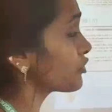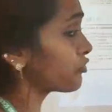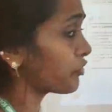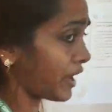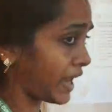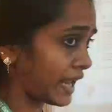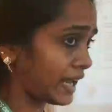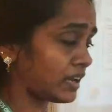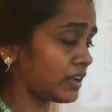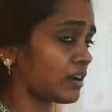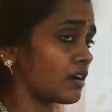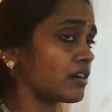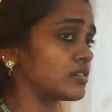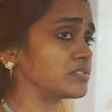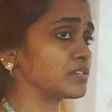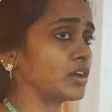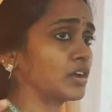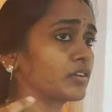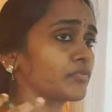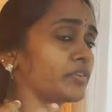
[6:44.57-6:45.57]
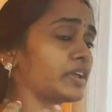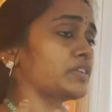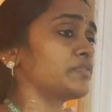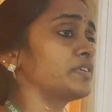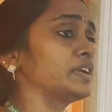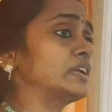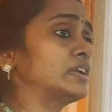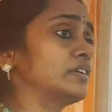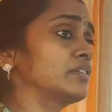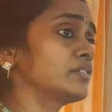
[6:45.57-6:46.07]
the failures or
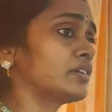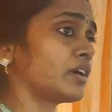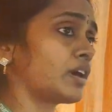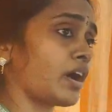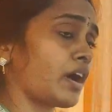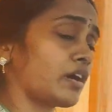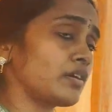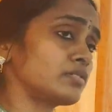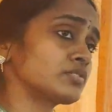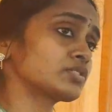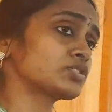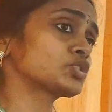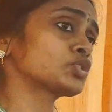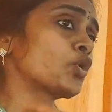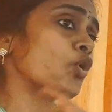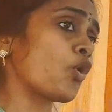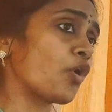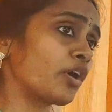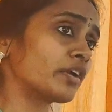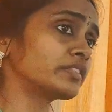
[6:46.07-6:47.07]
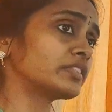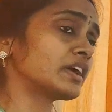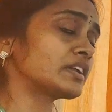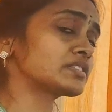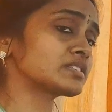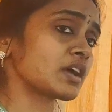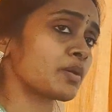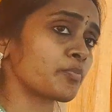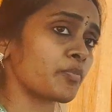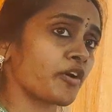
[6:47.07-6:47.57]
when we shown
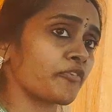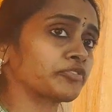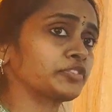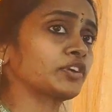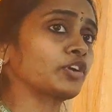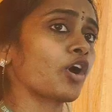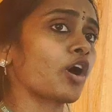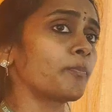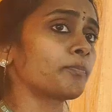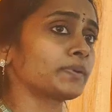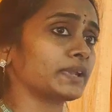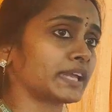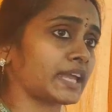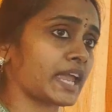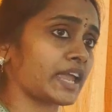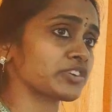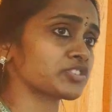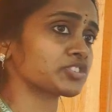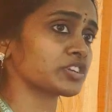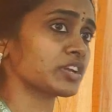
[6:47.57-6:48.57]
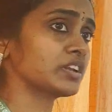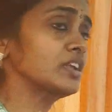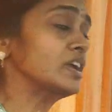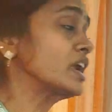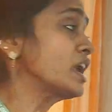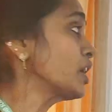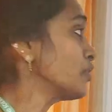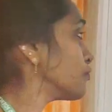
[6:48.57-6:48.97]
that some of the complication,